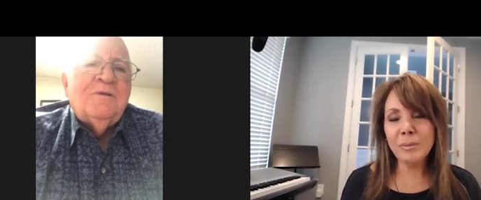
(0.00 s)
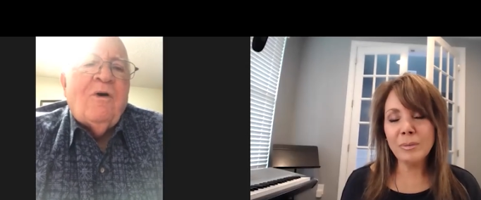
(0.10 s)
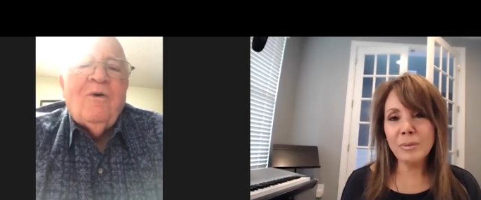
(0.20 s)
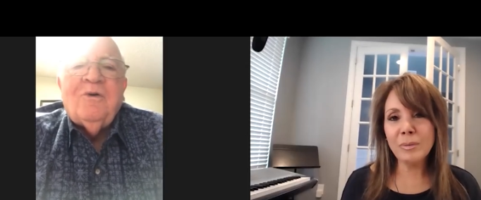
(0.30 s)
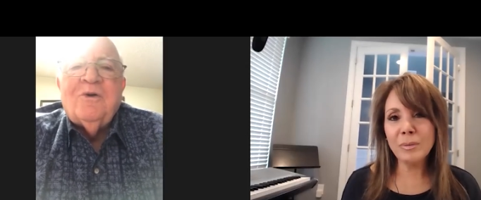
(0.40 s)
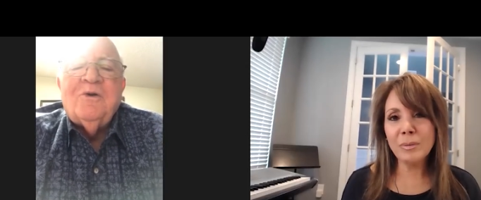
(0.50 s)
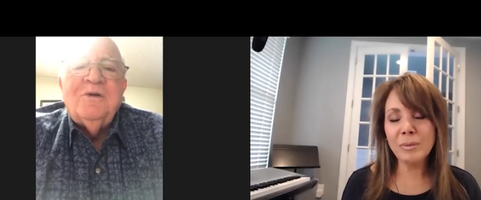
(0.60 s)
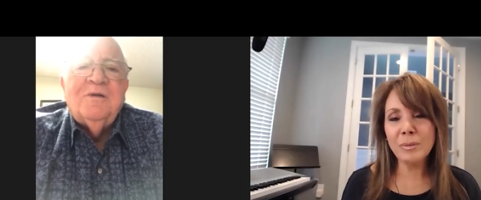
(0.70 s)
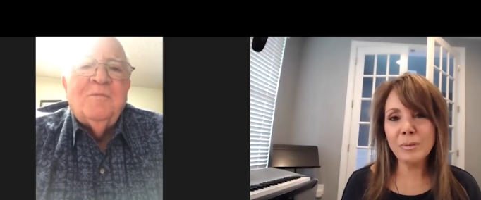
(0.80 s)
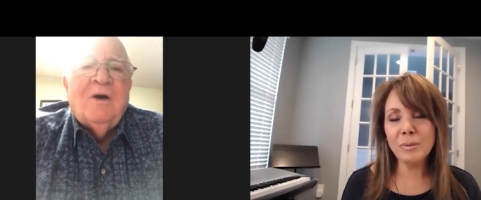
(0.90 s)
Speaker 1: daughter,
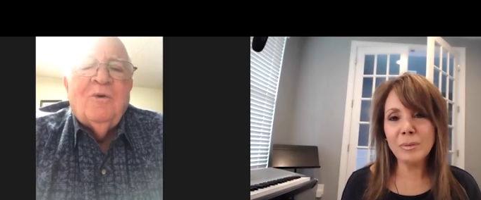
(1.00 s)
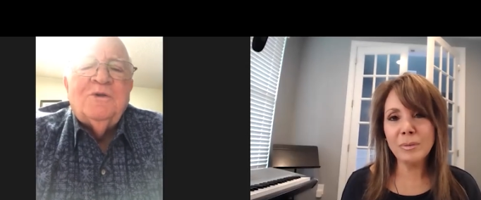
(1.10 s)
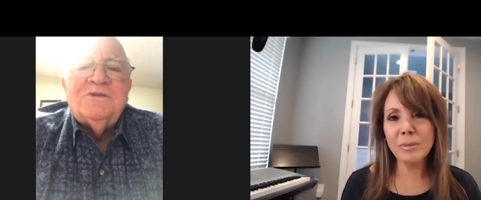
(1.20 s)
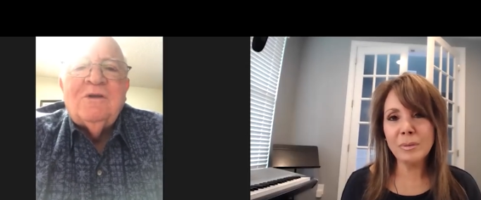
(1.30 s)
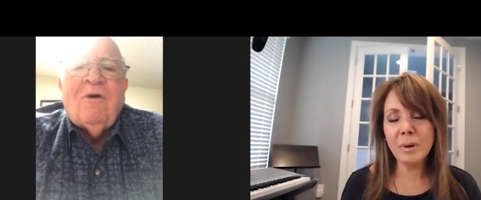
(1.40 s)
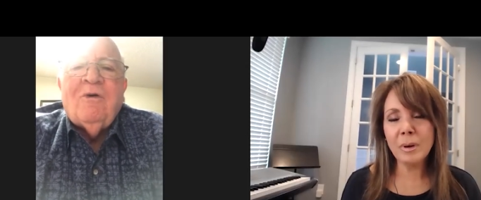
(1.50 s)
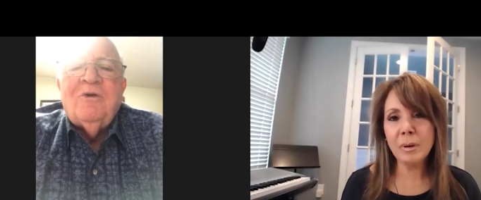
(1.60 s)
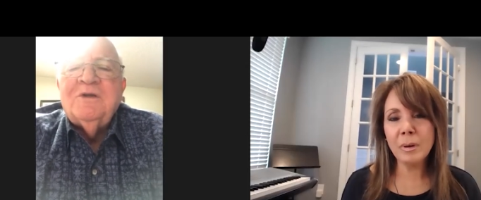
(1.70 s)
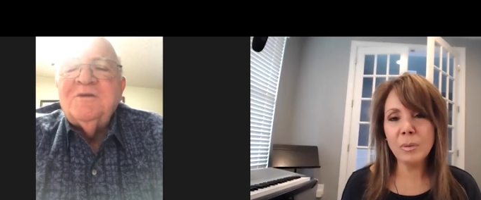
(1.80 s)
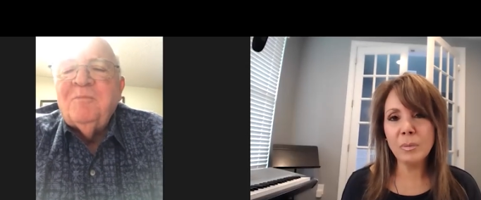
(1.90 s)
my oldest
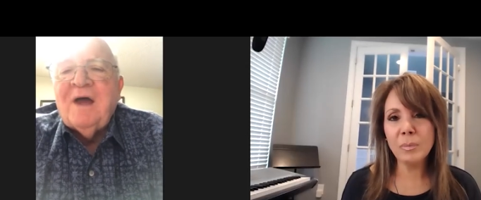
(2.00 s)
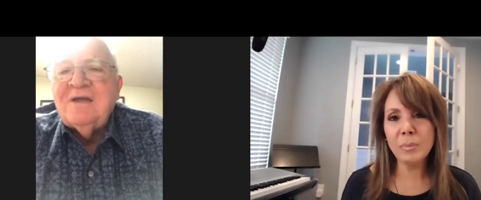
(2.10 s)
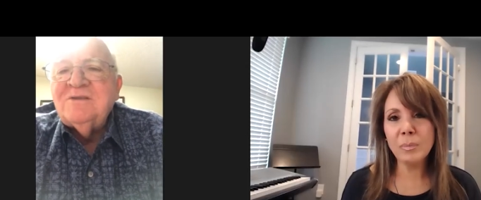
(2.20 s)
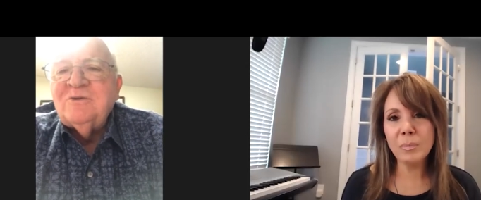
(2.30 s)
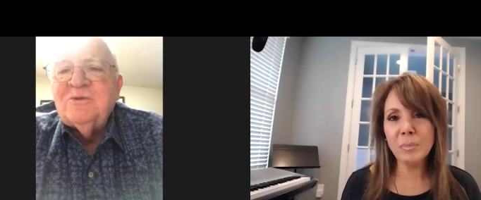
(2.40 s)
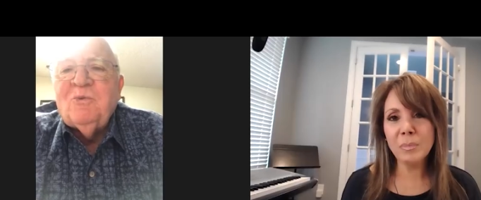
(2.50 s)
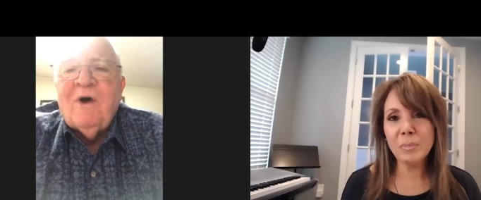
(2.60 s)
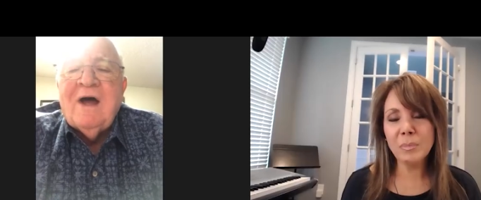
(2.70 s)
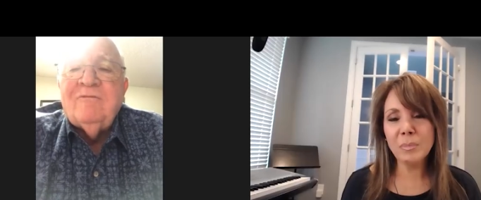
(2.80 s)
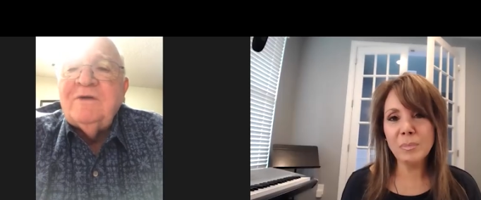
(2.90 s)
daughter, is a pastor's
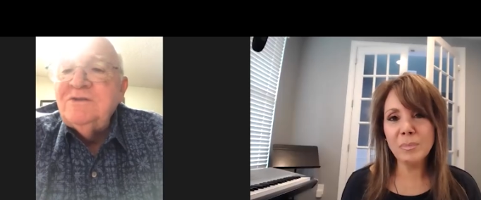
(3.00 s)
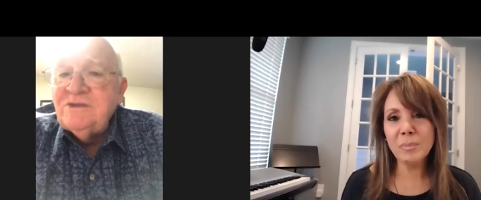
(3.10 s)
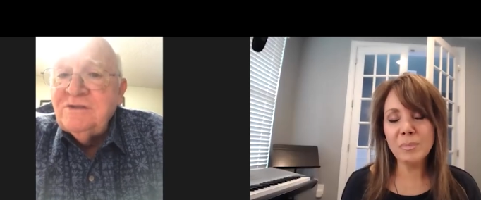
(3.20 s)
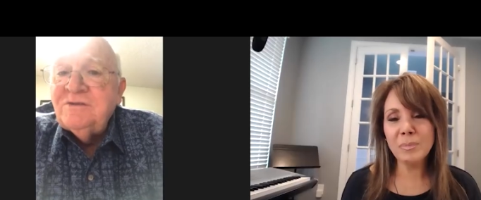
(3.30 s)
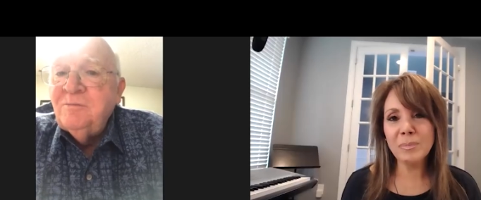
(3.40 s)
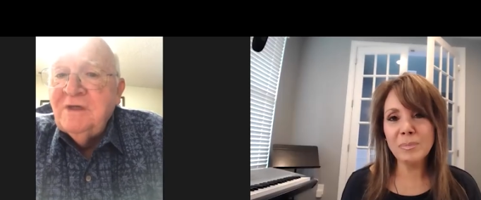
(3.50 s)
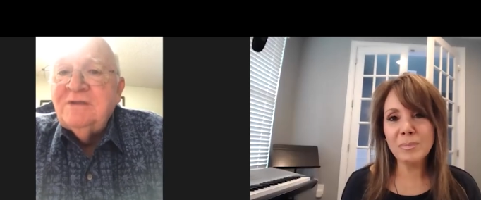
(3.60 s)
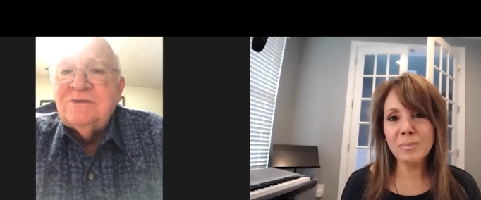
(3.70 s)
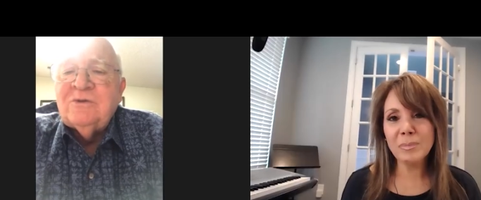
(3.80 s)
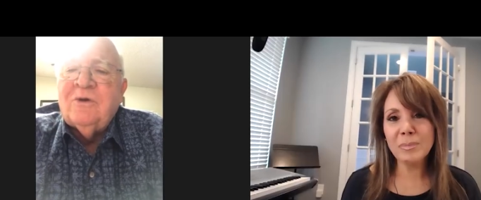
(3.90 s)
wife, and she's a
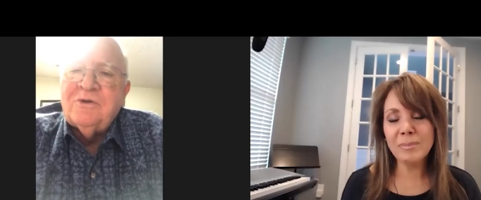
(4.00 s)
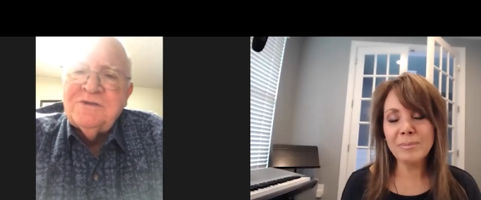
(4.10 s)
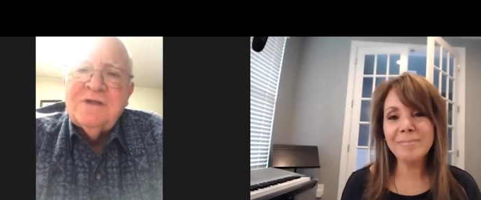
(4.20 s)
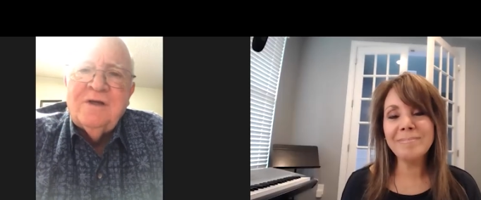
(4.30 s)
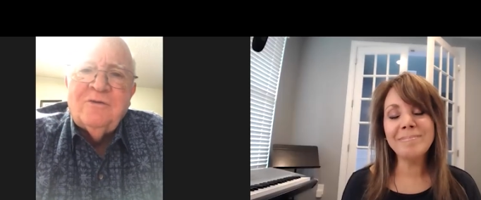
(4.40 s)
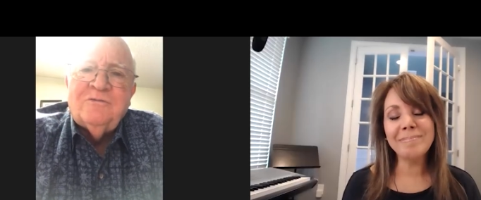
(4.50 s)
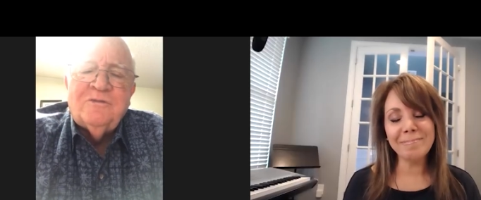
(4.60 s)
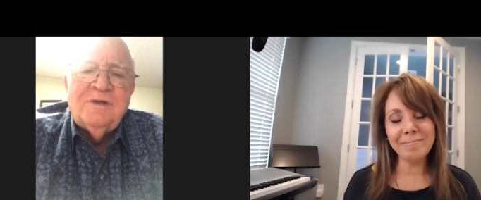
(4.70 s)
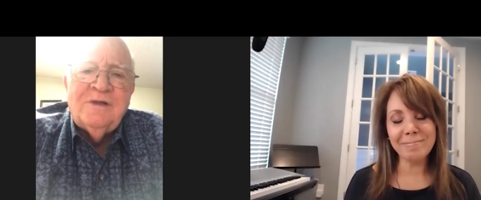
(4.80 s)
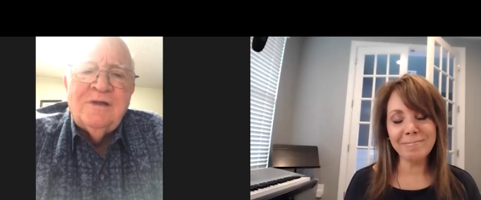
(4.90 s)
minister herself. Mm.